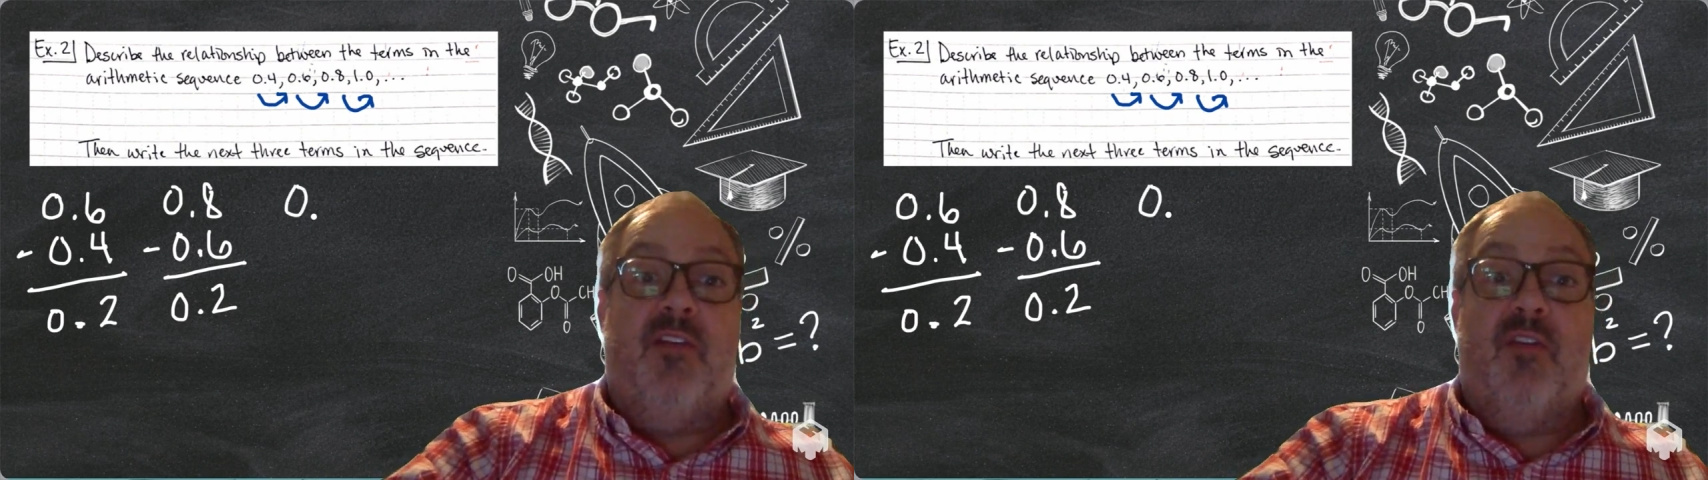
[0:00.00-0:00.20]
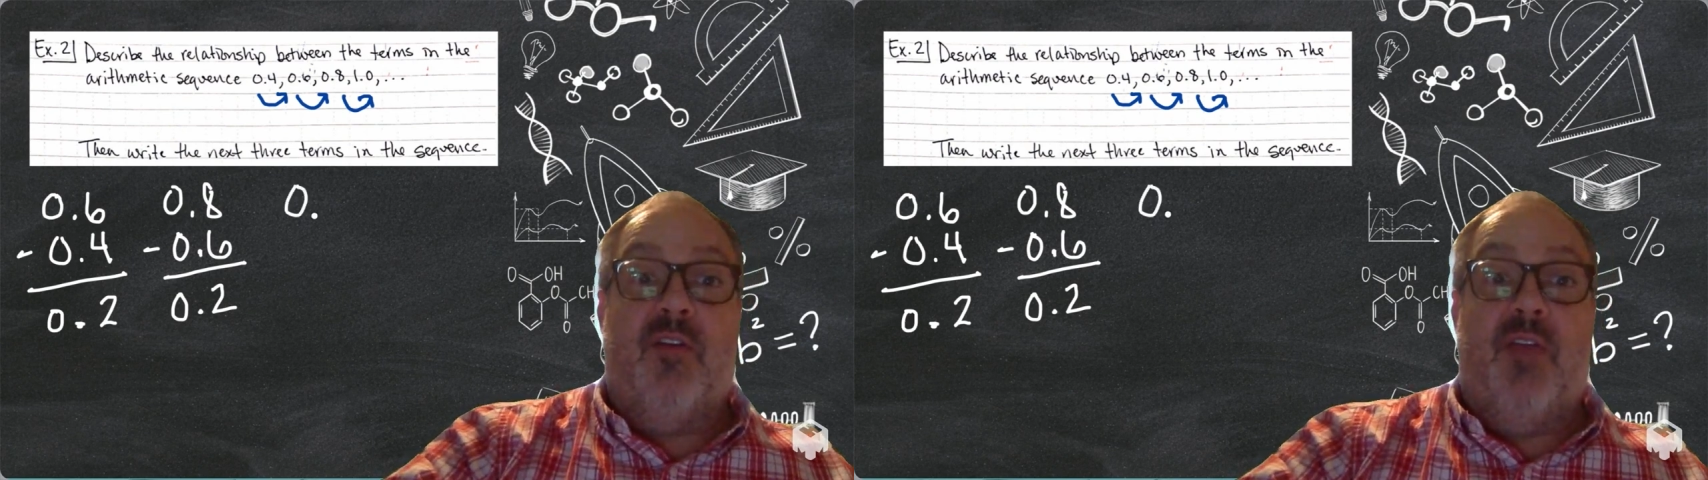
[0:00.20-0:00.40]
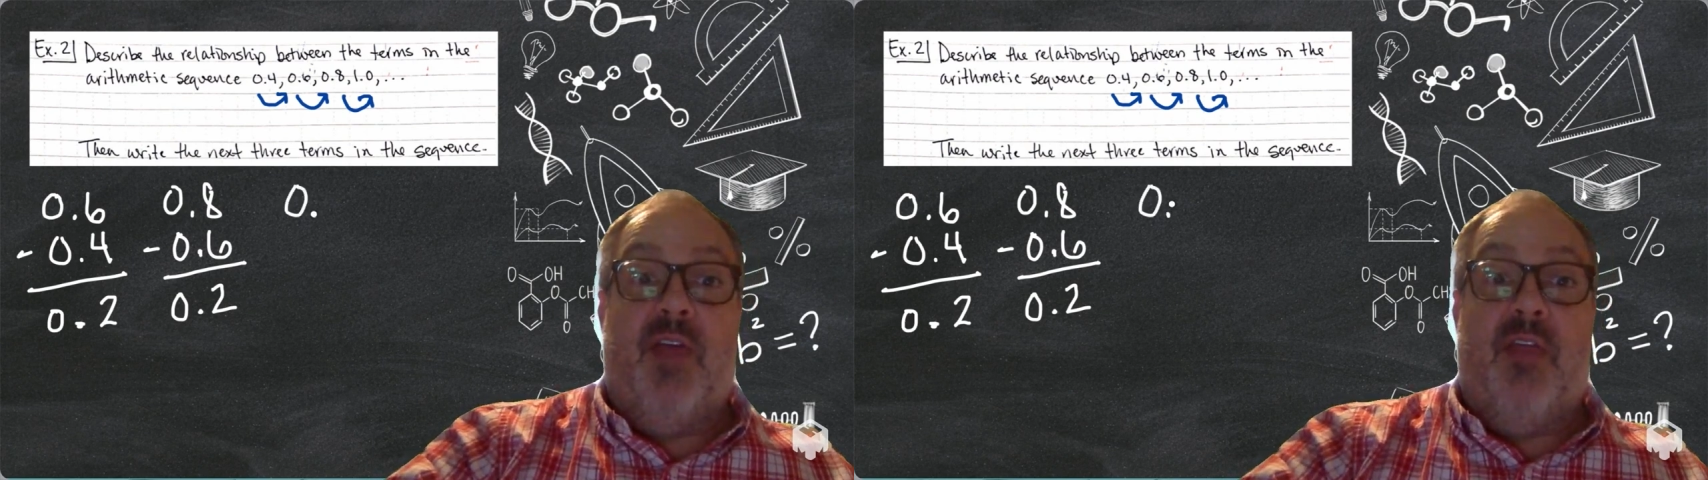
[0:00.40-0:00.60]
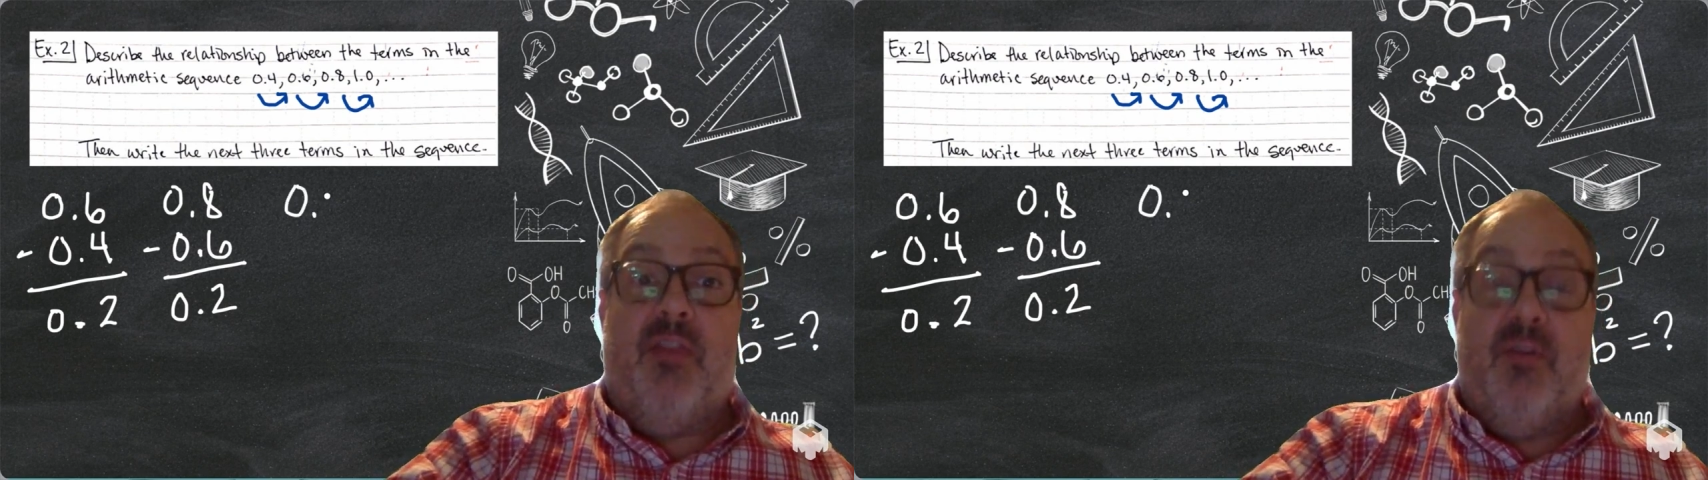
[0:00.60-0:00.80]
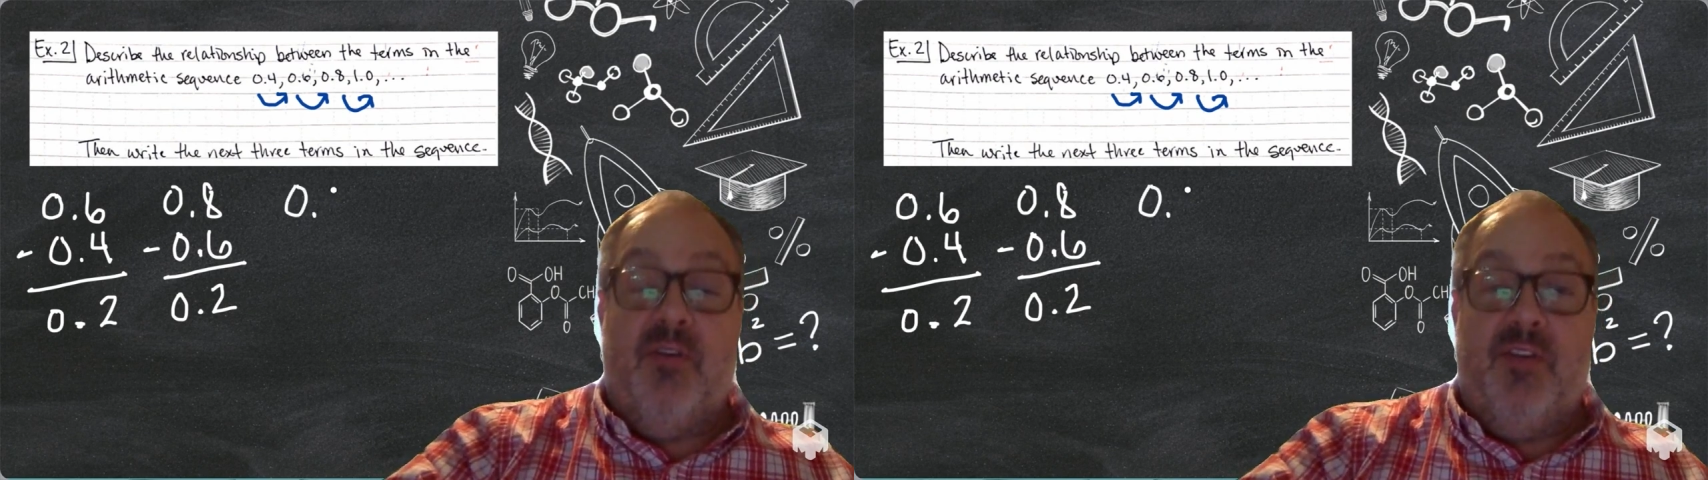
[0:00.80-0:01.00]
took that
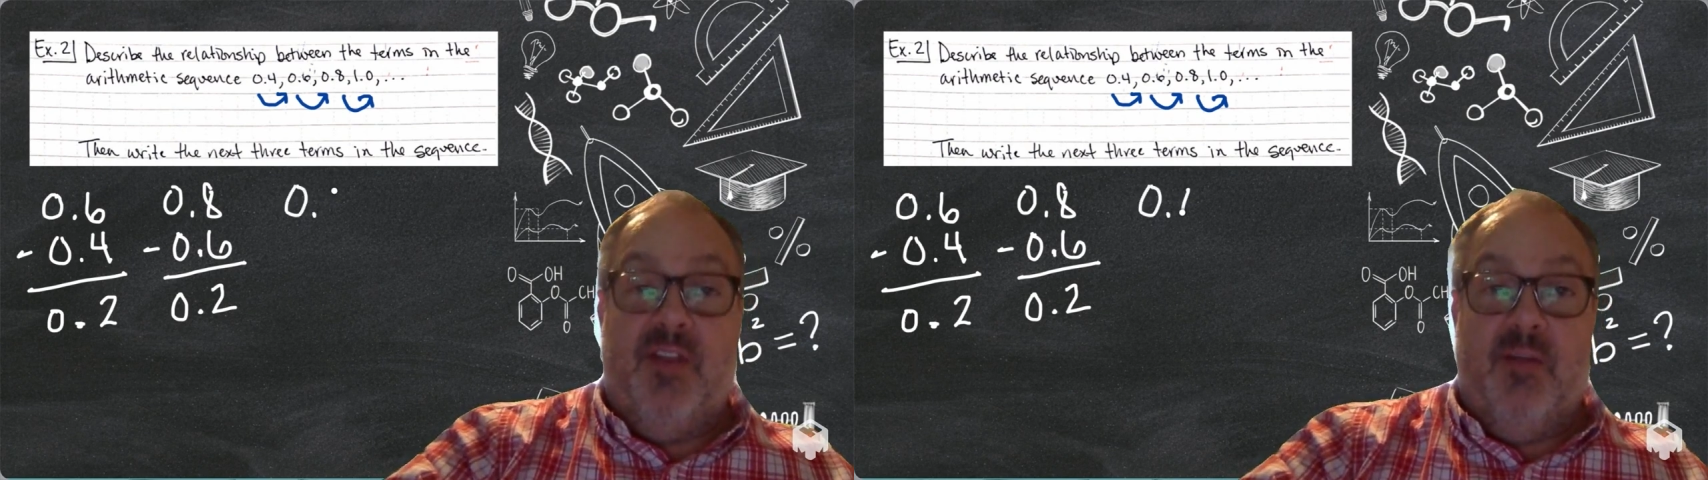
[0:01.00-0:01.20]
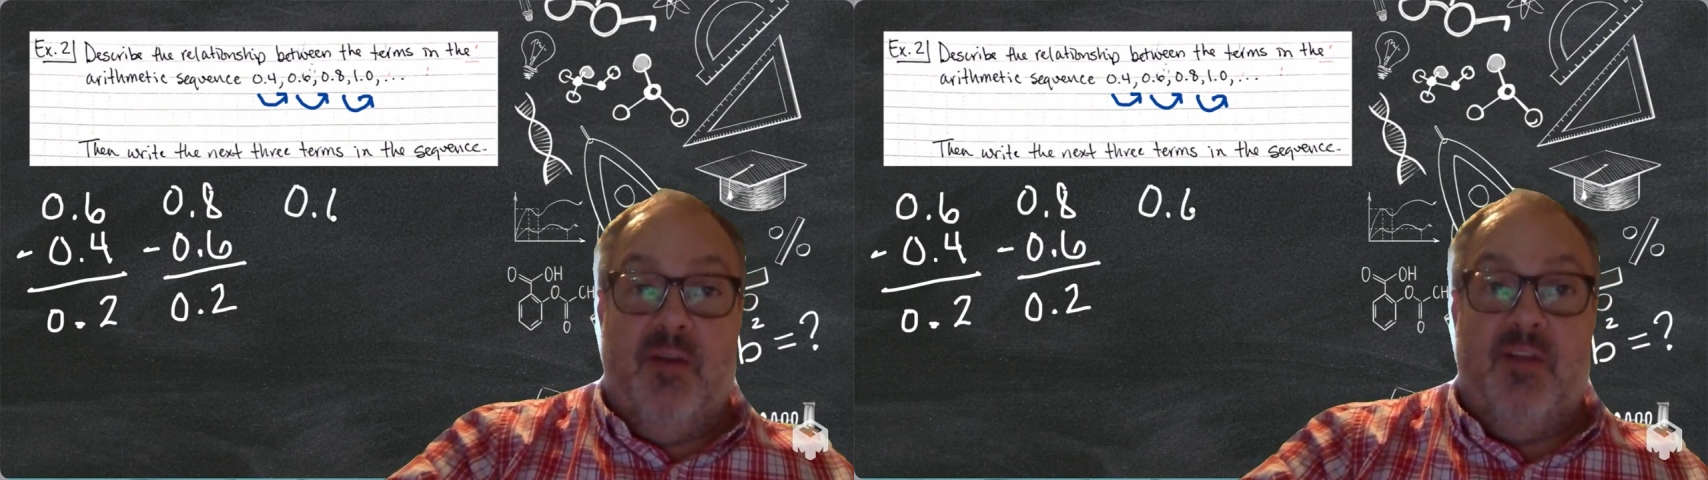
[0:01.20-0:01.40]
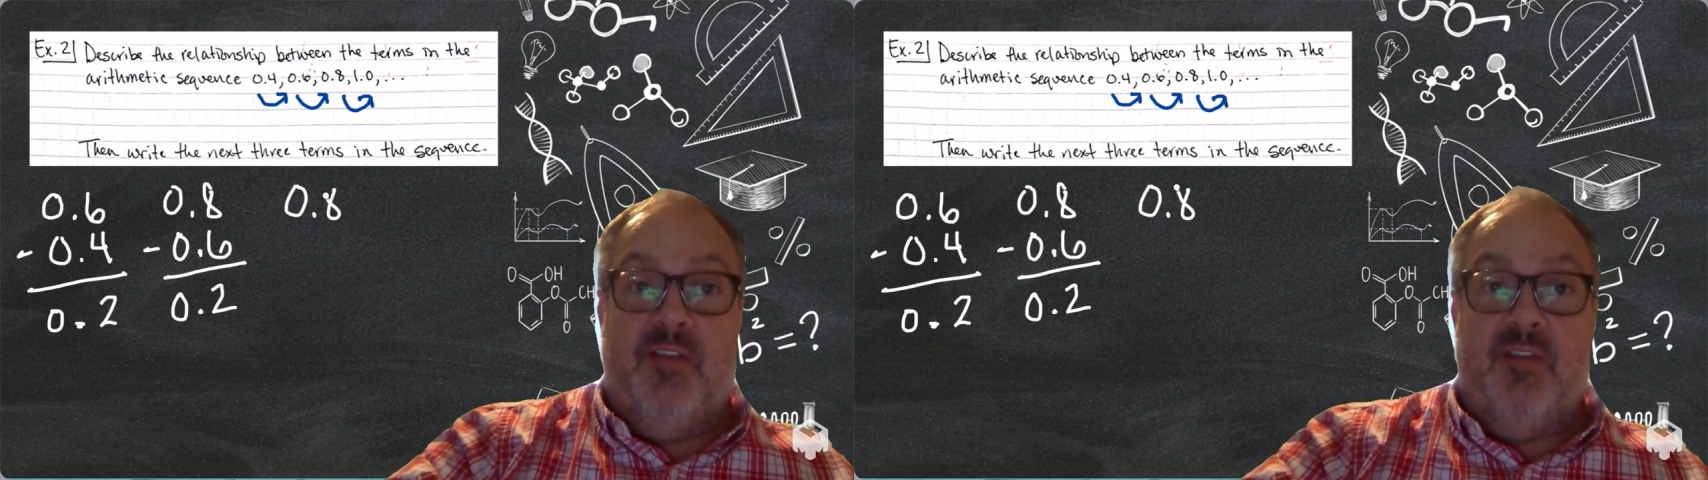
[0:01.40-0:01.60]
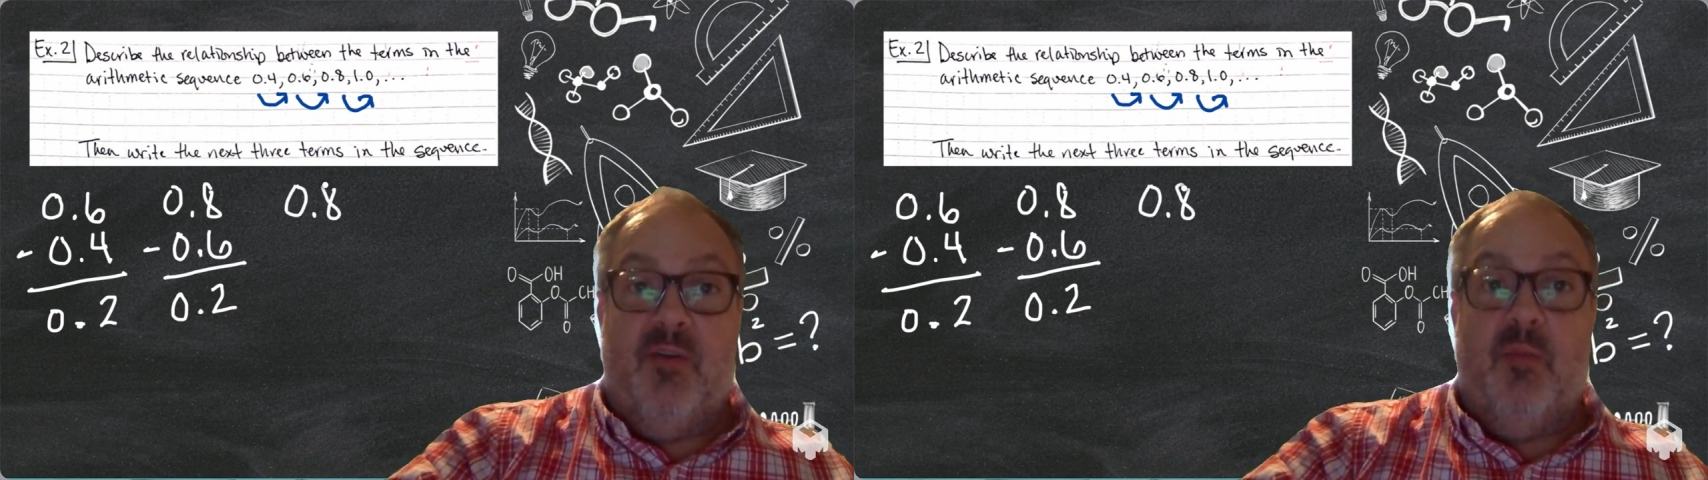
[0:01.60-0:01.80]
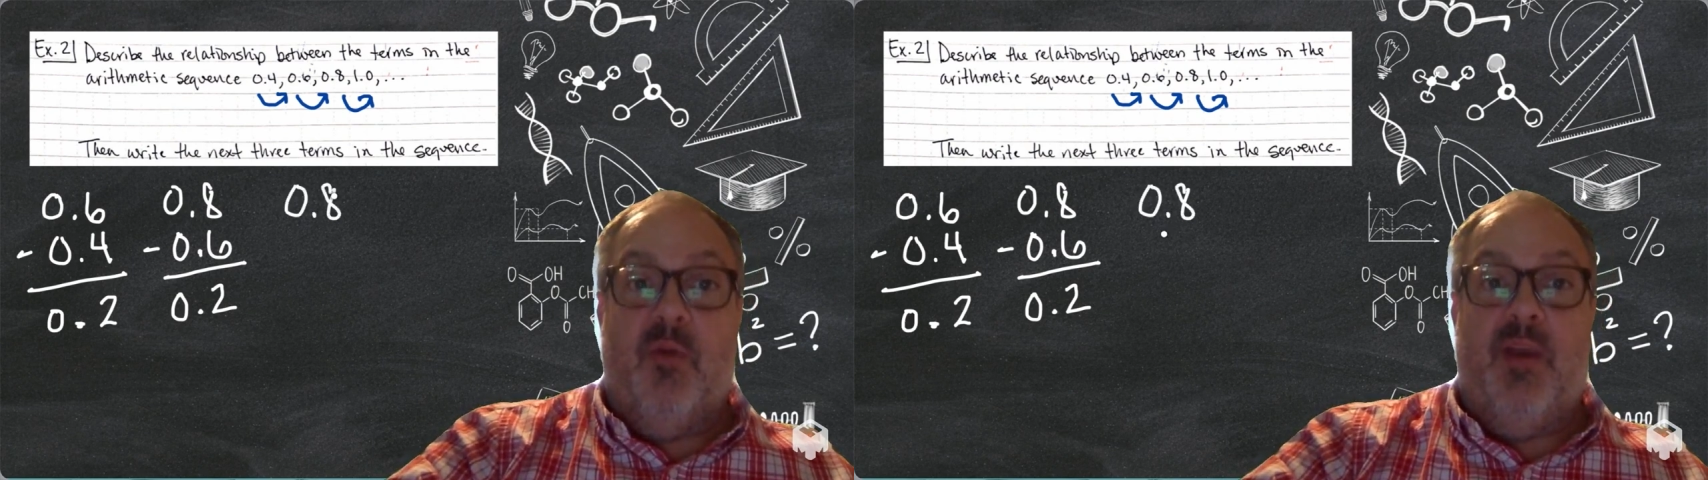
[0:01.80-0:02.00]
third sequence,
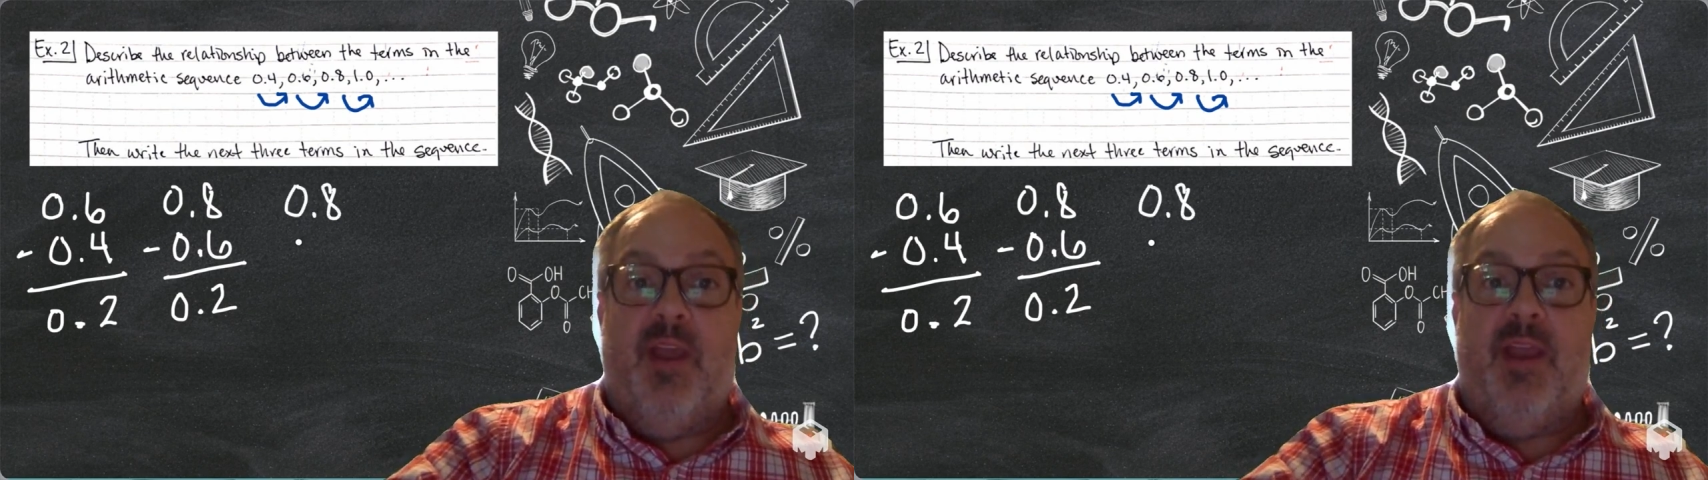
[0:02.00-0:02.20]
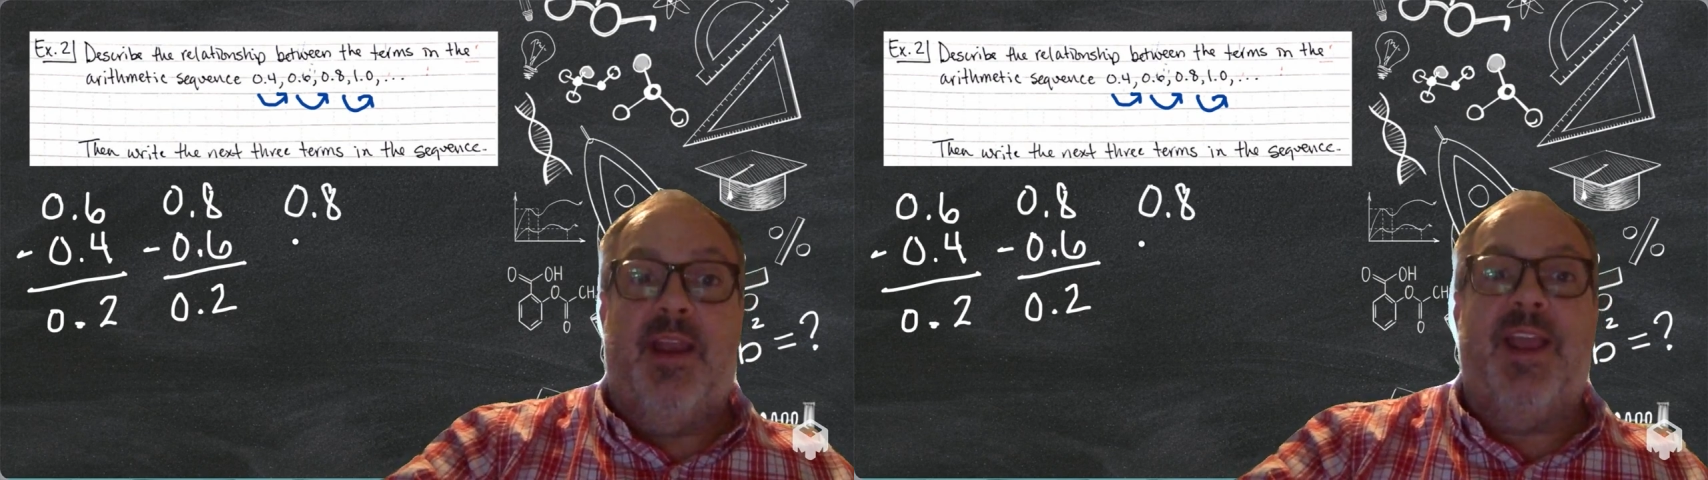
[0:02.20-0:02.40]
0.8,